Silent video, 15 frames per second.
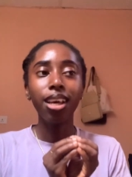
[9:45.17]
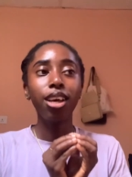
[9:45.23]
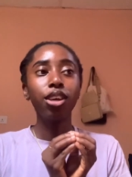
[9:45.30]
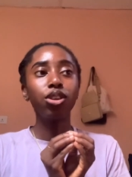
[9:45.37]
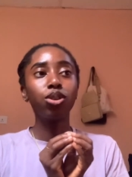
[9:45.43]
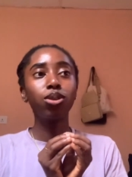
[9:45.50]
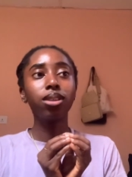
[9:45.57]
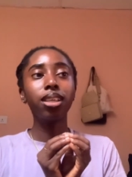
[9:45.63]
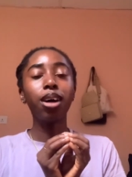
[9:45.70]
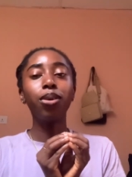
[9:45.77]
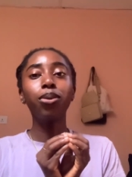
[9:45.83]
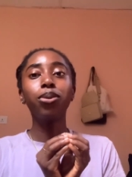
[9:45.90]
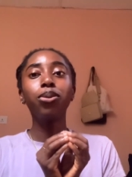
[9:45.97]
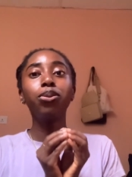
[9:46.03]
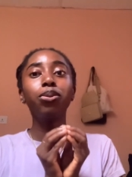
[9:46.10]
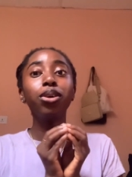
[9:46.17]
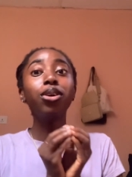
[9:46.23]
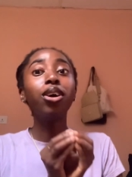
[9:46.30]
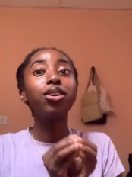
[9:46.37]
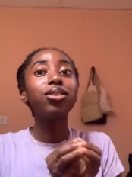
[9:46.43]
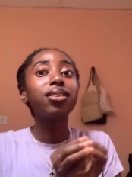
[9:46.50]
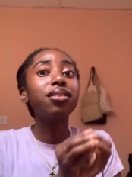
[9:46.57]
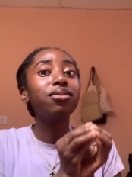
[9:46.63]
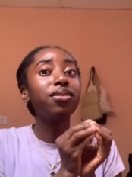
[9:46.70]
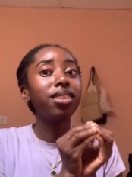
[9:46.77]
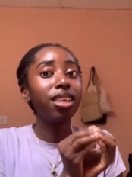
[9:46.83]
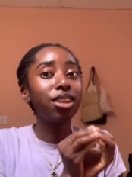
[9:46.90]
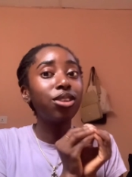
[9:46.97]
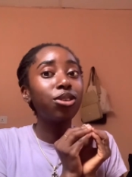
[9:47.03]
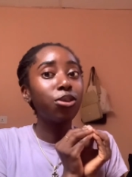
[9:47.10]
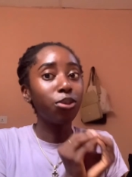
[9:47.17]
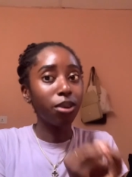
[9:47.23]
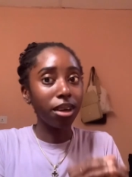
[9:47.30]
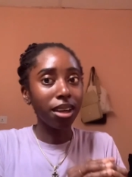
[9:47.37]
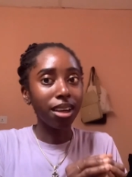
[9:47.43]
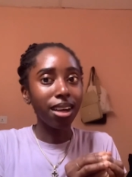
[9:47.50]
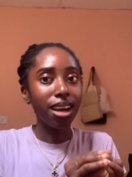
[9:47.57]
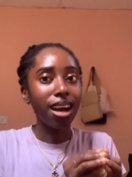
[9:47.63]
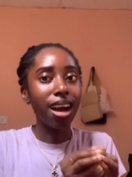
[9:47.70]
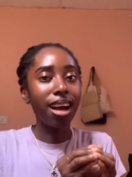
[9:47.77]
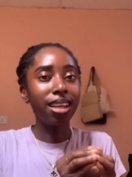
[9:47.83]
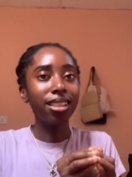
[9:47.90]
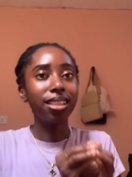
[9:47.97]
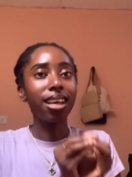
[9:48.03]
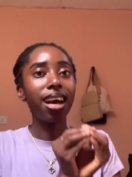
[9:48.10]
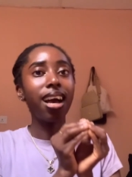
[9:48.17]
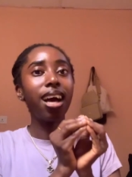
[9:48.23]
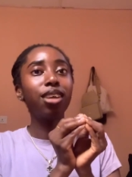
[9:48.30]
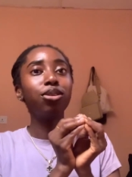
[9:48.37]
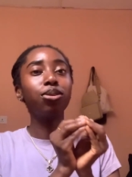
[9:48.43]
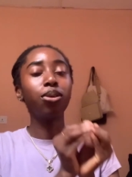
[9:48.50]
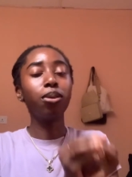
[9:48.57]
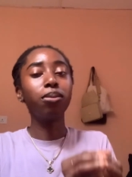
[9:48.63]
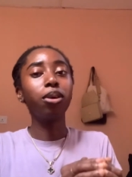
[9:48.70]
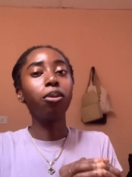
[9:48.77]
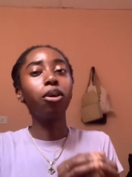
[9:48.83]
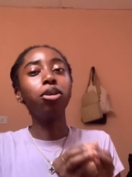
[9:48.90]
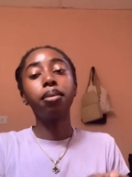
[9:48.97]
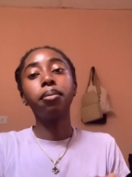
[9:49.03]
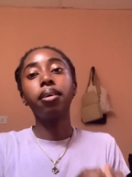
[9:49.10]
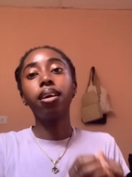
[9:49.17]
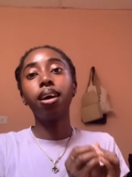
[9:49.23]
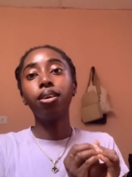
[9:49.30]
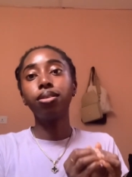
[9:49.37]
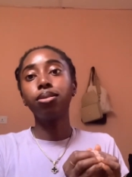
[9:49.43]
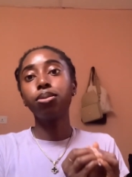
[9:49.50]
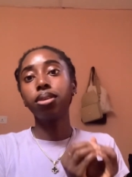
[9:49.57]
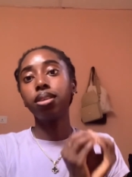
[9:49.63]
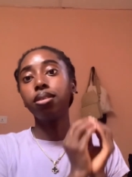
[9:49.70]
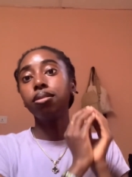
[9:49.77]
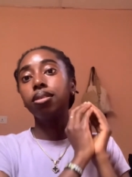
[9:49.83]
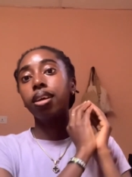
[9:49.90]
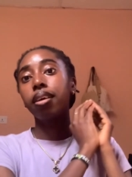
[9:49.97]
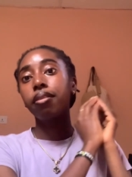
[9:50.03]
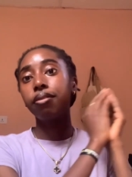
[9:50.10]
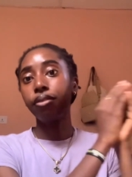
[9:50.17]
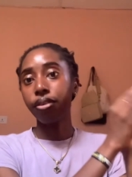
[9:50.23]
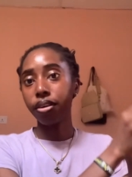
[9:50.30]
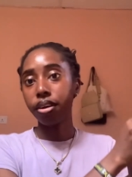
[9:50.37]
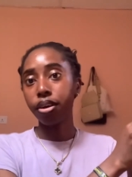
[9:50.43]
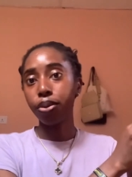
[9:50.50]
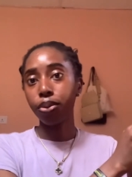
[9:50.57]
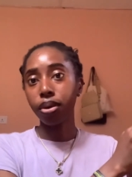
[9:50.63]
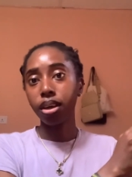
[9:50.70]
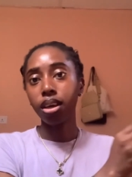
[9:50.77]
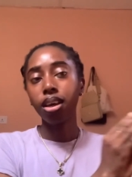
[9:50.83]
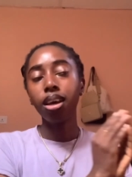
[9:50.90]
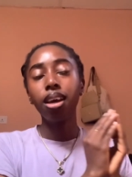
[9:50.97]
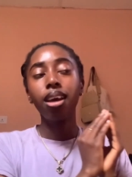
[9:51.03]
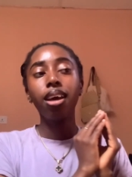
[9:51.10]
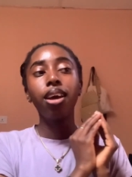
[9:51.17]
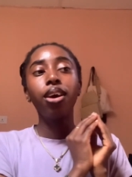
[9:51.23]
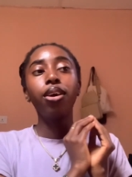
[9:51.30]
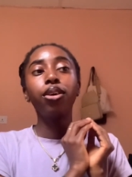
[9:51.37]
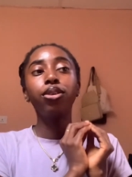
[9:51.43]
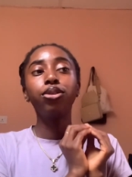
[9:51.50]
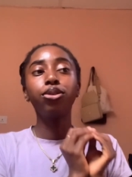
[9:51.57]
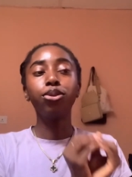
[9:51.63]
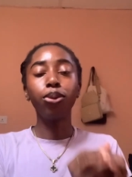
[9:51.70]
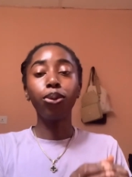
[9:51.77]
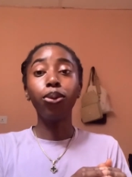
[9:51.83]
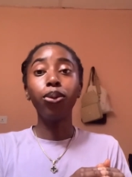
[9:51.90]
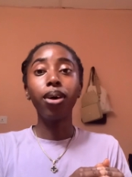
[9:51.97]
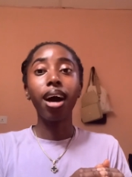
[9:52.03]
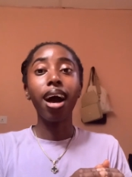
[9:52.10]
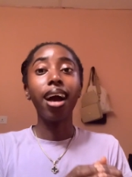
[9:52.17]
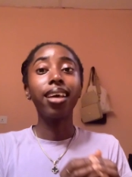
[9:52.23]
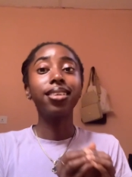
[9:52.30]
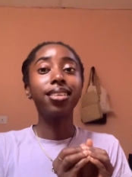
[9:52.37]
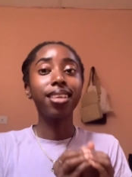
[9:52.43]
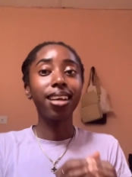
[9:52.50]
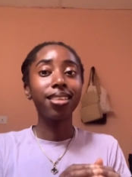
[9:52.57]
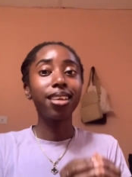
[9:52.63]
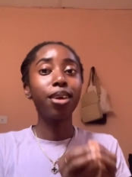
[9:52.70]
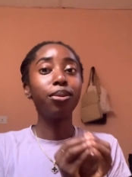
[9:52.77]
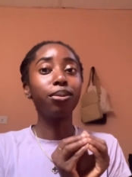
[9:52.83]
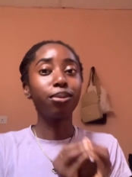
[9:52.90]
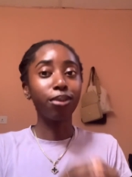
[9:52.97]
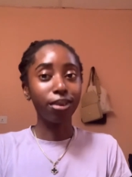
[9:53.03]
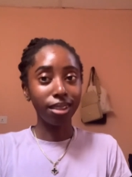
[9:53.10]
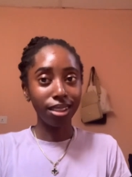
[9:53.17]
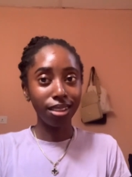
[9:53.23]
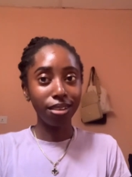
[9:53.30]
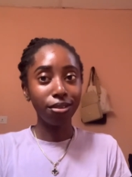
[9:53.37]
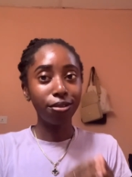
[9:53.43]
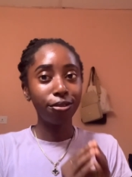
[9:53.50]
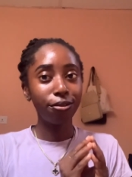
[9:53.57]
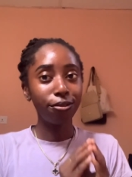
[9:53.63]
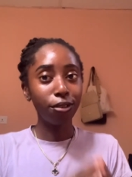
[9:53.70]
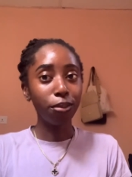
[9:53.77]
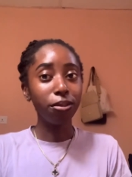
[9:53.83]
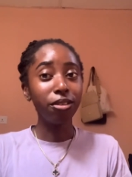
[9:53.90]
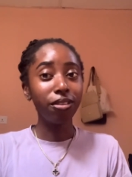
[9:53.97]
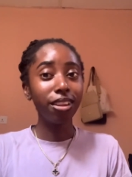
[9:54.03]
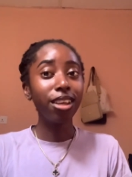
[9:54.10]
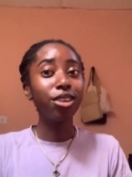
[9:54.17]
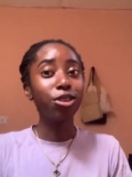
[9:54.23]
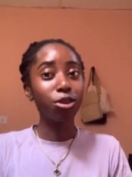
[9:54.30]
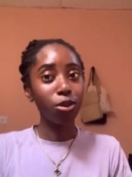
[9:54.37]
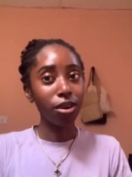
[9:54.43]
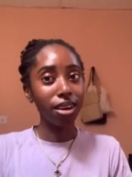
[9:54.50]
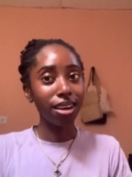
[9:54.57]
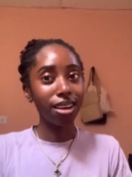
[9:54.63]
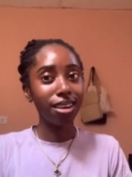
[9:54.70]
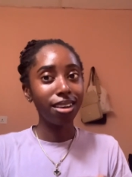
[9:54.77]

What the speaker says: So now we got to the village square, and I had to come down because my house was still like further away. So I started running from the village square